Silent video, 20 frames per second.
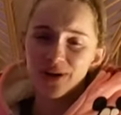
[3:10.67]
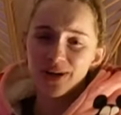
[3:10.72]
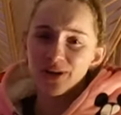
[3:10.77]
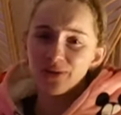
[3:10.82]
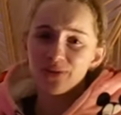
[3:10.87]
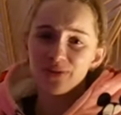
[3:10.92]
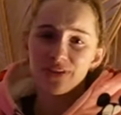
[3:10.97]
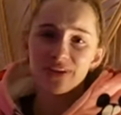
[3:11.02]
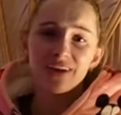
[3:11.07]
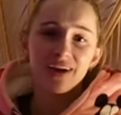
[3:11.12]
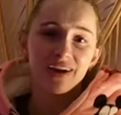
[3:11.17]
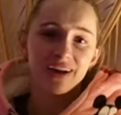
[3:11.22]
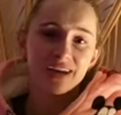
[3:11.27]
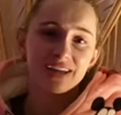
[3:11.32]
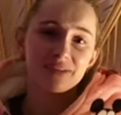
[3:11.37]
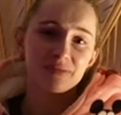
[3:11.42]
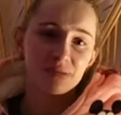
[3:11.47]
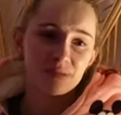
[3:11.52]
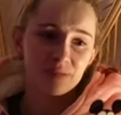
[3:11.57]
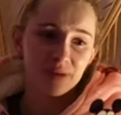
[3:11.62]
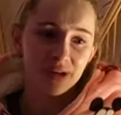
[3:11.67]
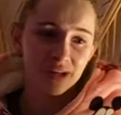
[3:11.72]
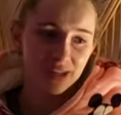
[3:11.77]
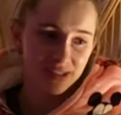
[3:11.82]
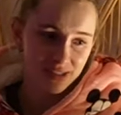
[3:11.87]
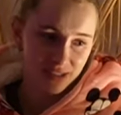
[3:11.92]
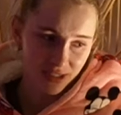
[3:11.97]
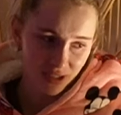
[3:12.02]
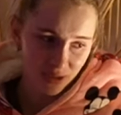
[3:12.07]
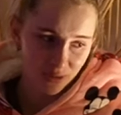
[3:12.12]
I don't think I can remember a
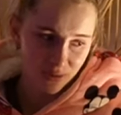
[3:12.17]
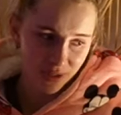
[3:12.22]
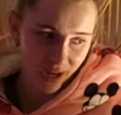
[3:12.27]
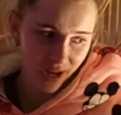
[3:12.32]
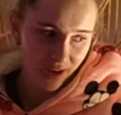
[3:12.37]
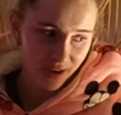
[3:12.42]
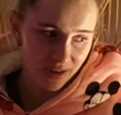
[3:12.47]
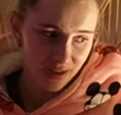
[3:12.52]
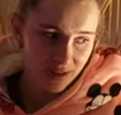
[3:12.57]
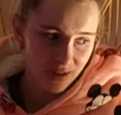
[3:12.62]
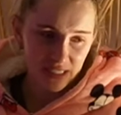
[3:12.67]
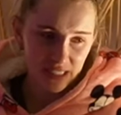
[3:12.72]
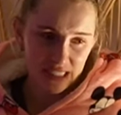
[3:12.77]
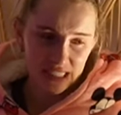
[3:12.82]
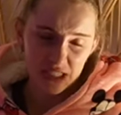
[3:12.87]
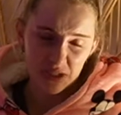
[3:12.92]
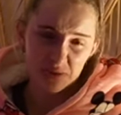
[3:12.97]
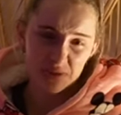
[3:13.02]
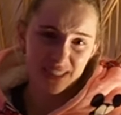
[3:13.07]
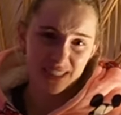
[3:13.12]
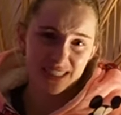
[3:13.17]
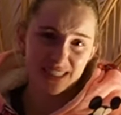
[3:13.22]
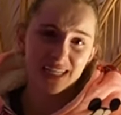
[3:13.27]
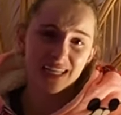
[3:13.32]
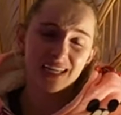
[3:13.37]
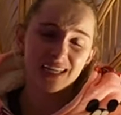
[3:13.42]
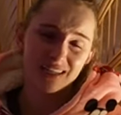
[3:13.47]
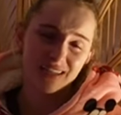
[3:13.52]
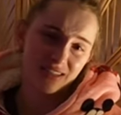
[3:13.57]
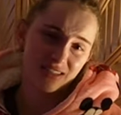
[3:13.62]
single day since I was like
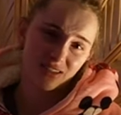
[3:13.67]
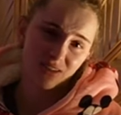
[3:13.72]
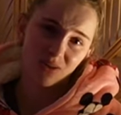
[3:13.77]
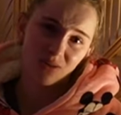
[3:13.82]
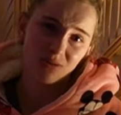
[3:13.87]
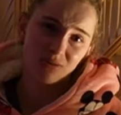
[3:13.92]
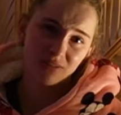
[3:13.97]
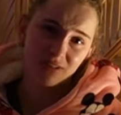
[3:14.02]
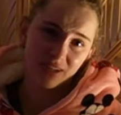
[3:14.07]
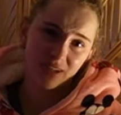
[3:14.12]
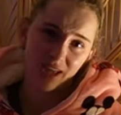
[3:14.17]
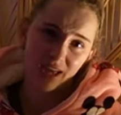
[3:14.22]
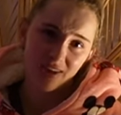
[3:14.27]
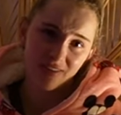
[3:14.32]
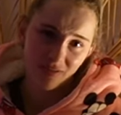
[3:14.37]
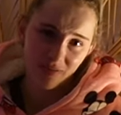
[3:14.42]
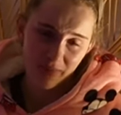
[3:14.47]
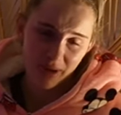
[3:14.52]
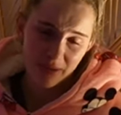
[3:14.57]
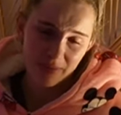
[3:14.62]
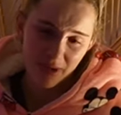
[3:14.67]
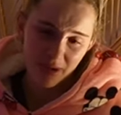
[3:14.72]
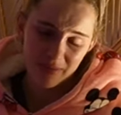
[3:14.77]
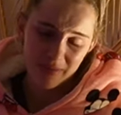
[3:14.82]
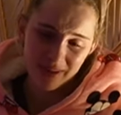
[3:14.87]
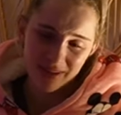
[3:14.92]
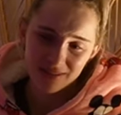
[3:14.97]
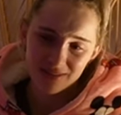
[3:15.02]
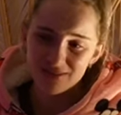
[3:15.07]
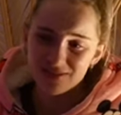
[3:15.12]
10 years old that I haven't made my
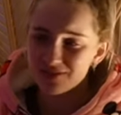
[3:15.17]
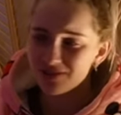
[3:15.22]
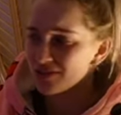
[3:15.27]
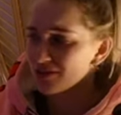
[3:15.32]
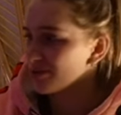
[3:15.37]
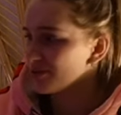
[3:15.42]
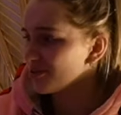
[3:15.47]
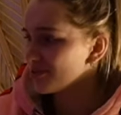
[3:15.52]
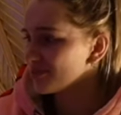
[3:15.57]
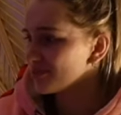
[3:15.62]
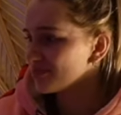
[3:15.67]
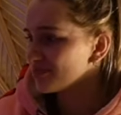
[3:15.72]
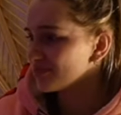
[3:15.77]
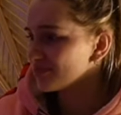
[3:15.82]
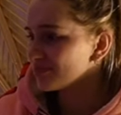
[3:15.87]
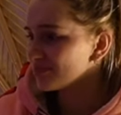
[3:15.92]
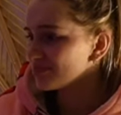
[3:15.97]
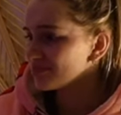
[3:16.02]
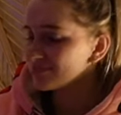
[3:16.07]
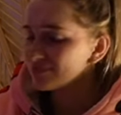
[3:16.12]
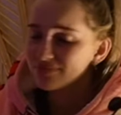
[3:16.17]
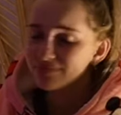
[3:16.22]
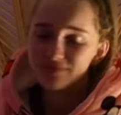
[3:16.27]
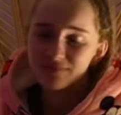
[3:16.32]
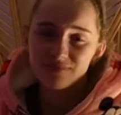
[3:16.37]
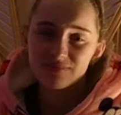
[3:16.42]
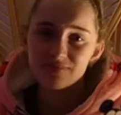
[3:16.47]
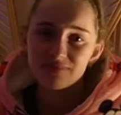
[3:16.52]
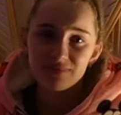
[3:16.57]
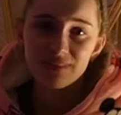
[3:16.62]
bed. So
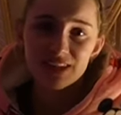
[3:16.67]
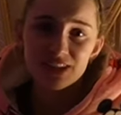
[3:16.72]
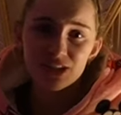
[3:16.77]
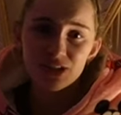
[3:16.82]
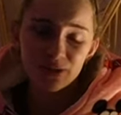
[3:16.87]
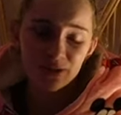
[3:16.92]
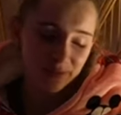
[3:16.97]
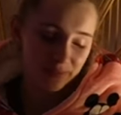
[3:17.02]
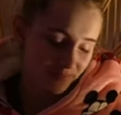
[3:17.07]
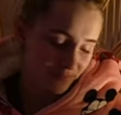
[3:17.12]
let's do it.